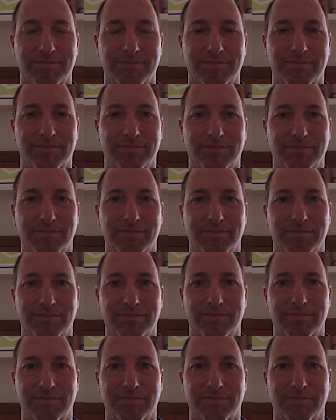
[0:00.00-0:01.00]

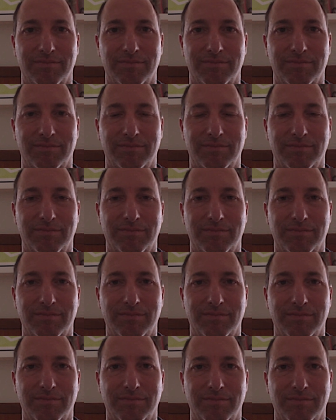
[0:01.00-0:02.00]

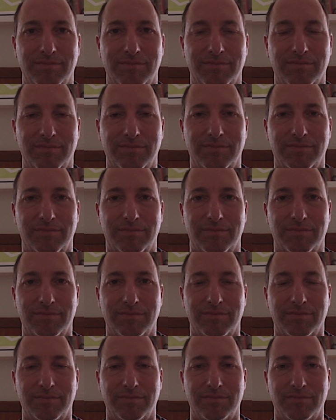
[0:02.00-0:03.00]

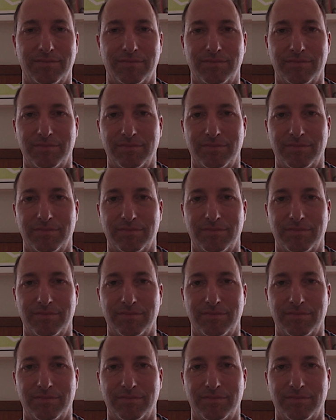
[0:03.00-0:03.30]
No words are spoken by the person on screen.